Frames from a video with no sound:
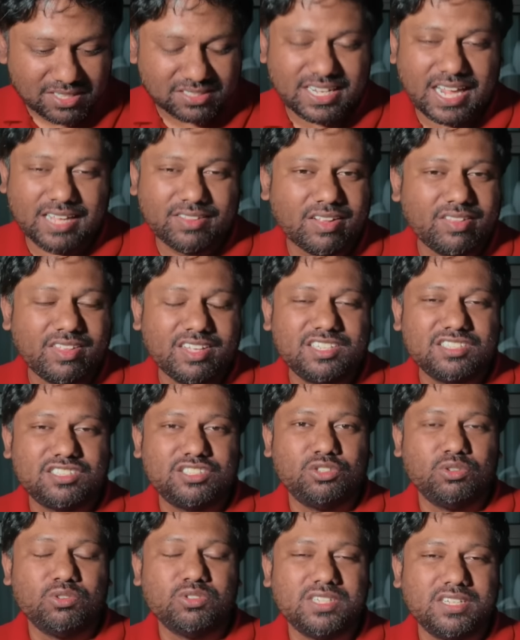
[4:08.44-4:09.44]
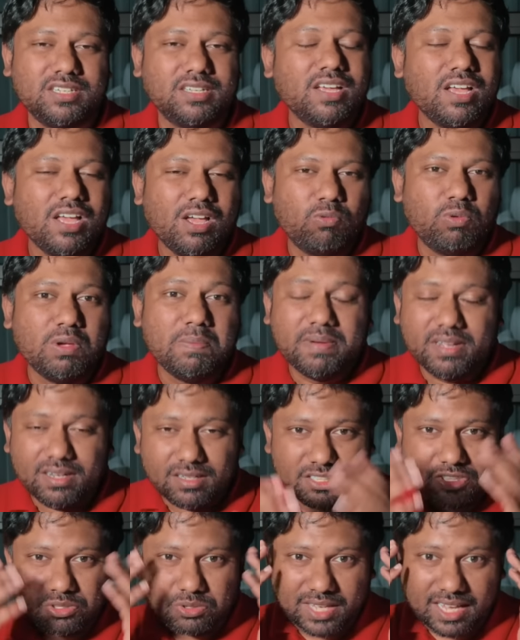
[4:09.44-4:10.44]
saying that they're just using
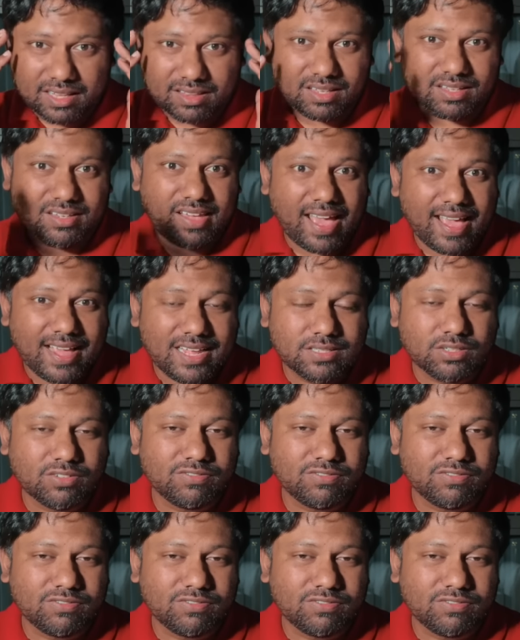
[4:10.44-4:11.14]
women to get the gaze